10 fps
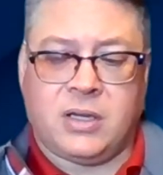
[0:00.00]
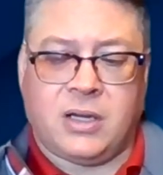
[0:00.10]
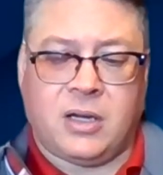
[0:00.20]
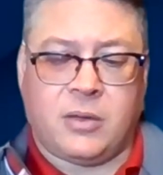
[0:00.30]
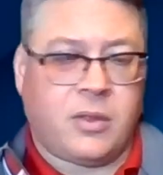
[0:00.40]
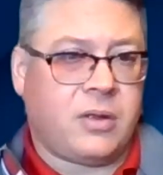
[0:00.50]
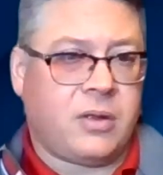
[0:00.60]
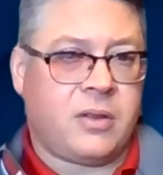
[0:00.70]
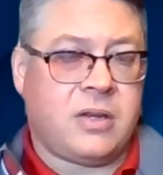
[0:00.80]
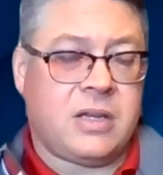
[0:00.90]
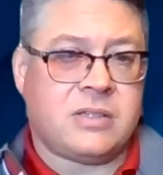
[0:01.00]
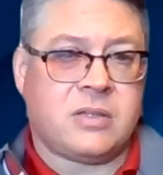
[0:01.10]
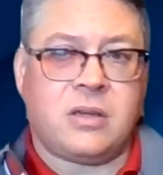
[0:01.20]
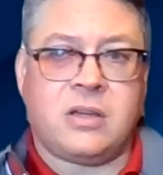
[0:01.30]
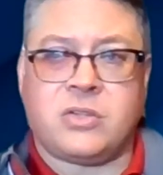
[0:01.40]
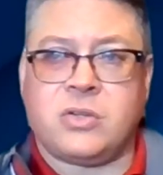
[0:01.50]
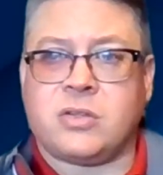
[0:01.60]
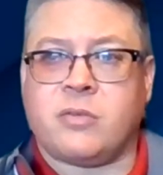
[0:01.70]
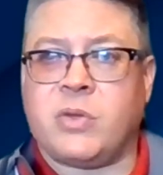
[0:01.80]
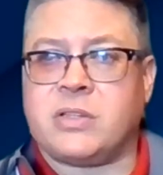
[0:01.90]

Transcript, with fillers: uh, the, the needs and issues of